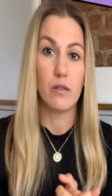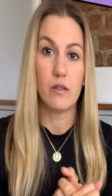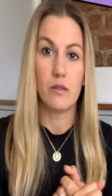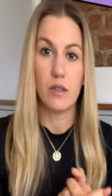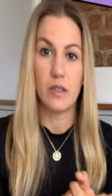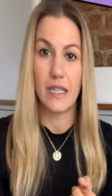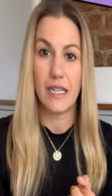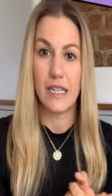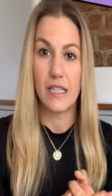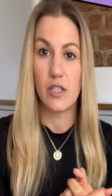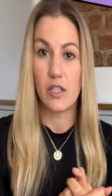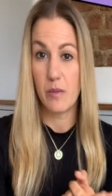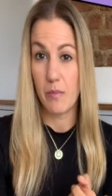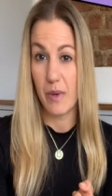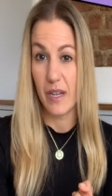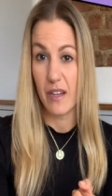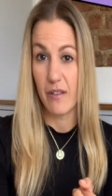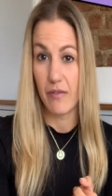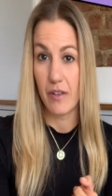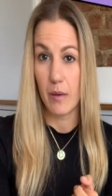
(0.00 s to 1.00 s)
you need to
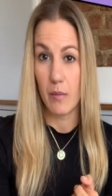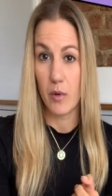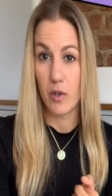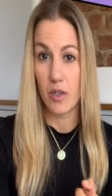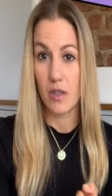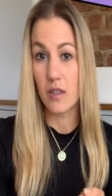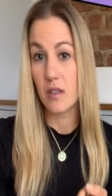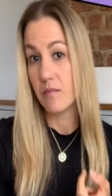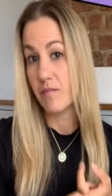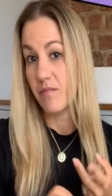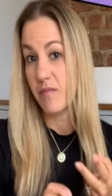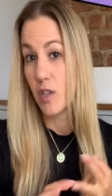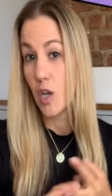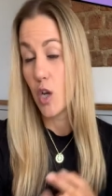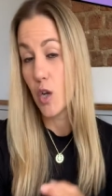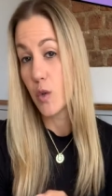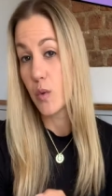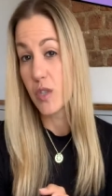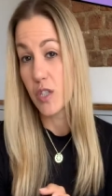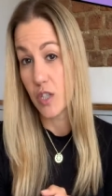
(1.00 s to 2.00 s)
be a fit model,
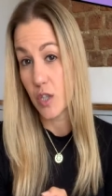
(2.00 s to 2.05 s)
who's